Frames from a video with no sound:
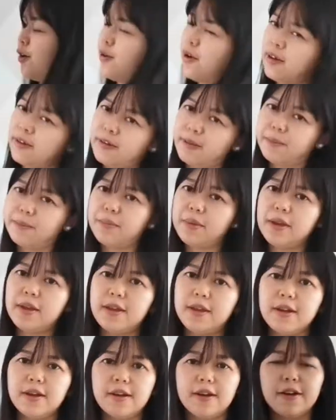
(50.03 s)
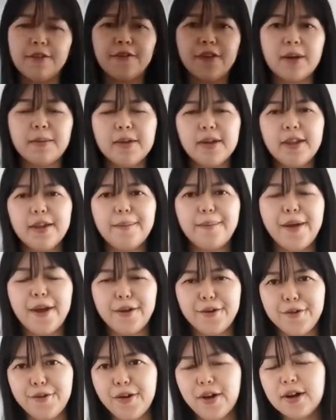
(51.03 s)
recipe family
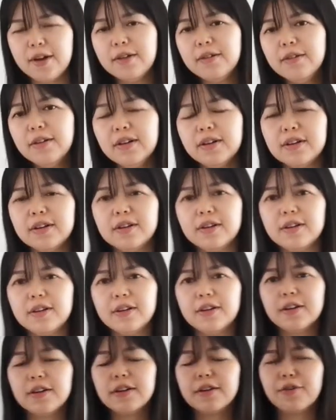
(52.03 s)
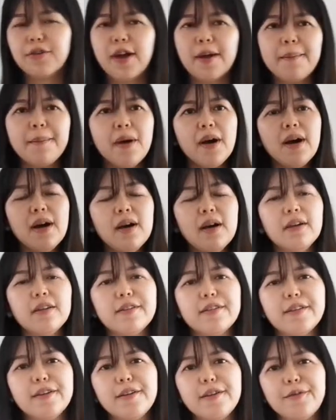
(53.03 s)
background. Her grandpa
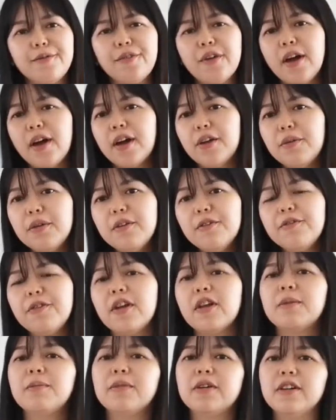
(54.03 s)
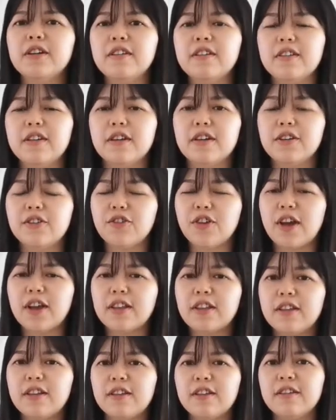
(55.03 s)
is a very famous
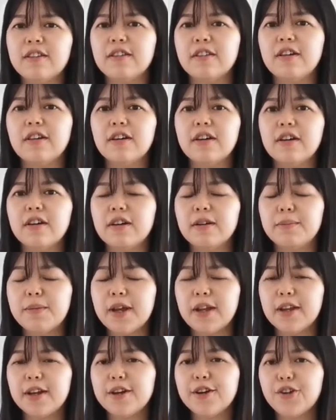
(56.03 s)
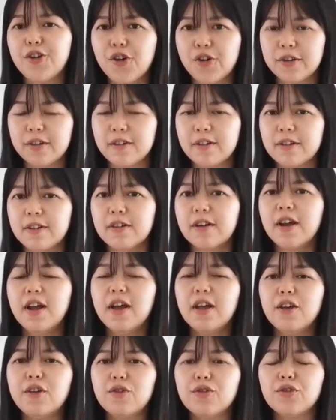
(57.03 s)
Chinese medical doctor.
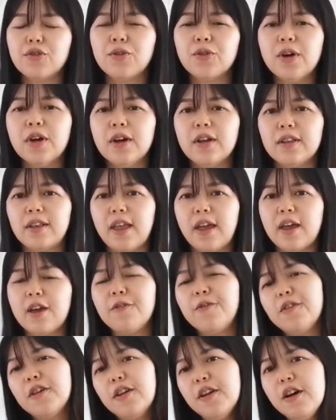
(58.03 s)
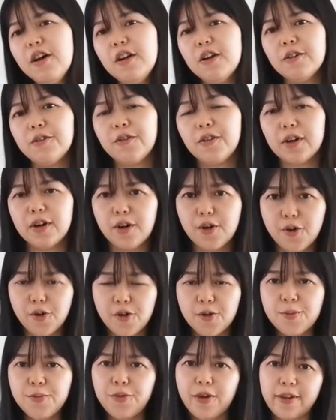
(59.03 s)
So they have a lot of
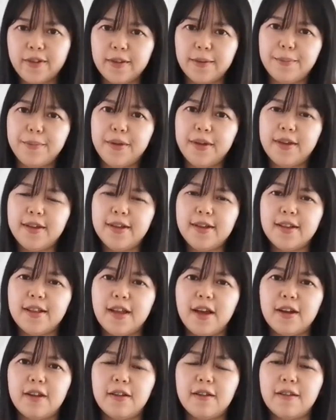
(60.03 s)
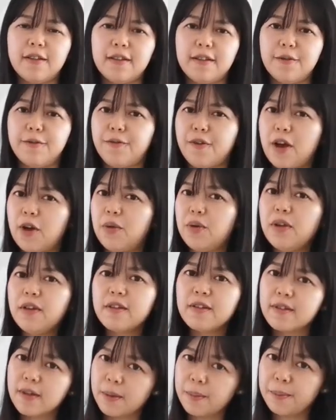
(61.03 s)
home recipe that is very
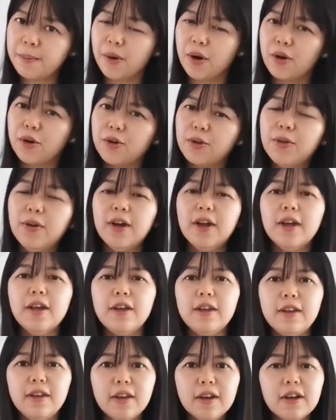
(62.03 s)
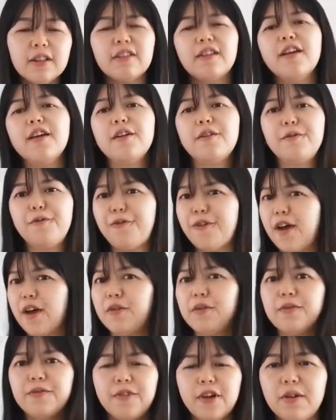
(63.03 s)
simple yet
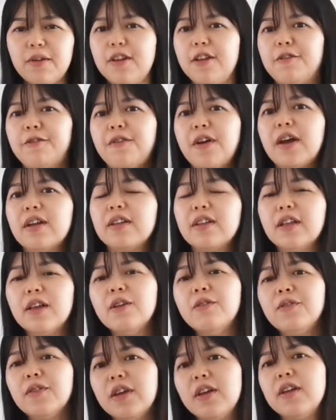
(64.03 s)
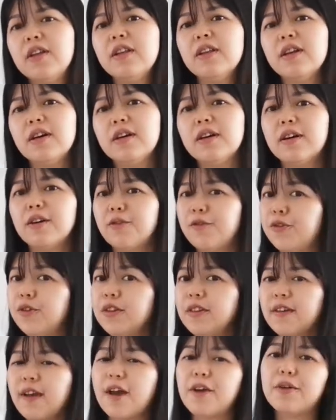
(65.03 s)
very effective in
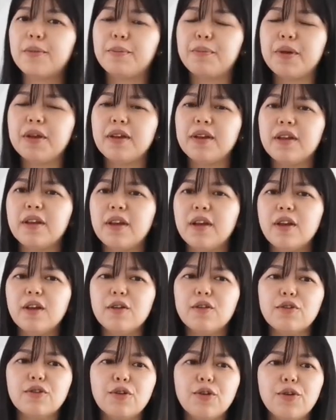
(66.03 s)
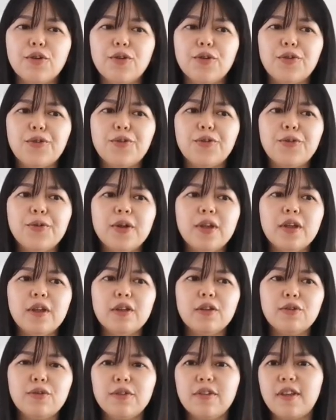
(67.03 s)
food therapy. So
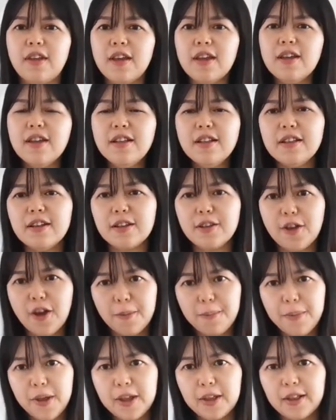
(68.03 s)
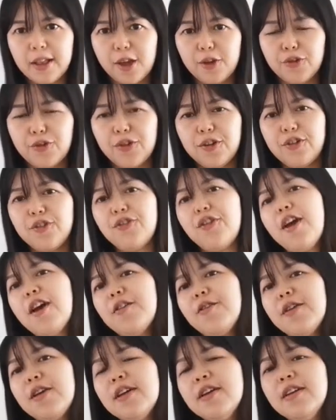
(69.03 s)
today the topic that she's
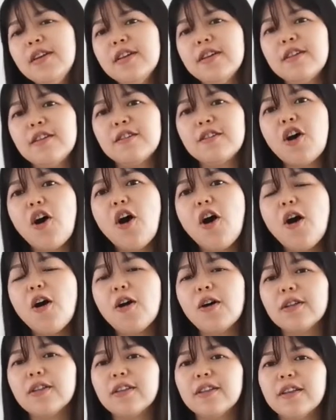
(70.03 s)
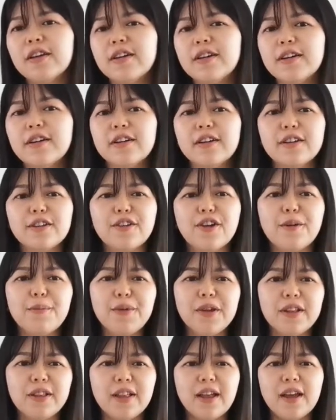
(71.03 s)
sharing is on a
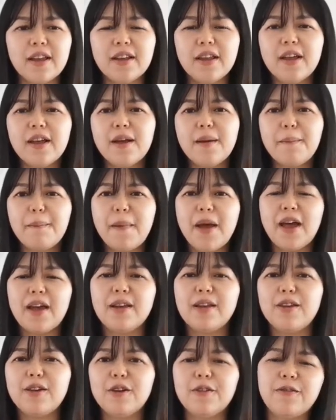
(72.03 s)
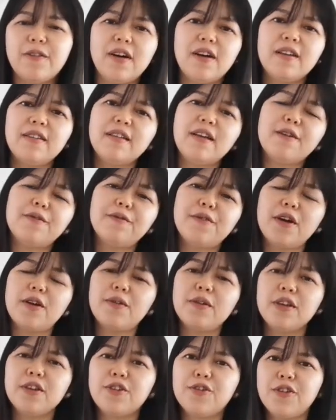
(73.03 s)
topic that many of us are
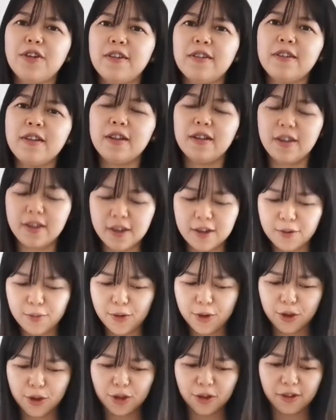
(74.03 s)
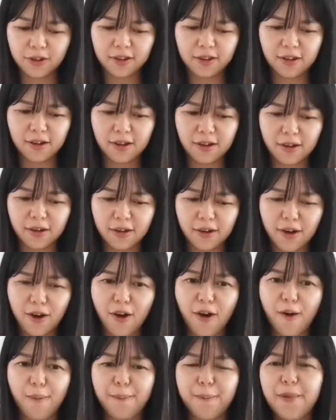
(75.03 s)
very interested in, which is
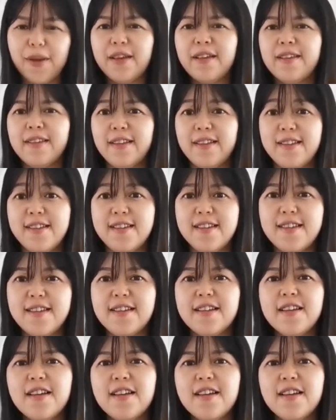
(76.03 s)
obesity.